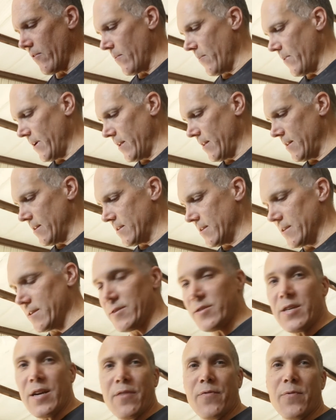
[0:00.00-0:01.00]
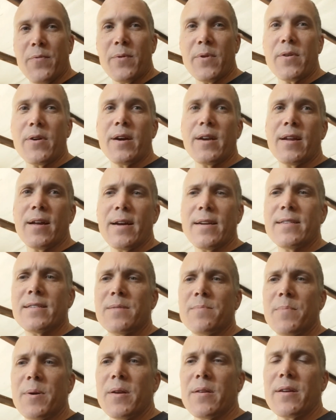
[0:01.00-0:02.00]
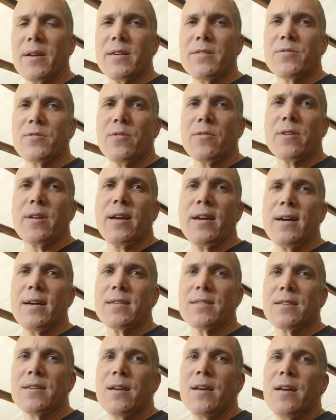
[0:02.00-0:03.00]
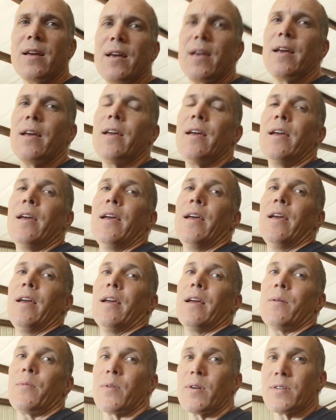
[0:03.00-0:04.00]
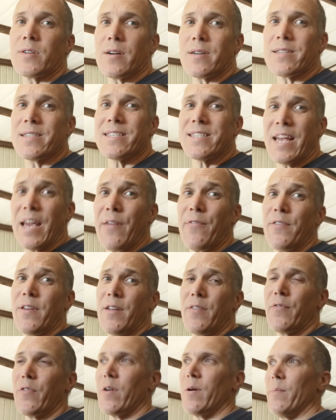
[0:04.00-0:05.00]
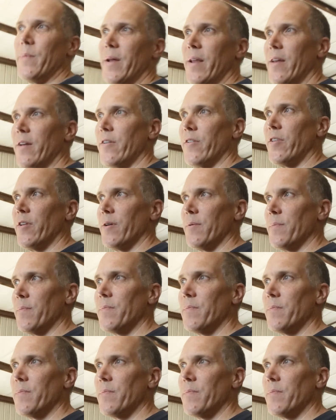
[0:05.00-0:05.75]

Everybody, this is Jeff from the Great Hites and Barely Controlled Chaos, and we're going to talk safety for a minute or two.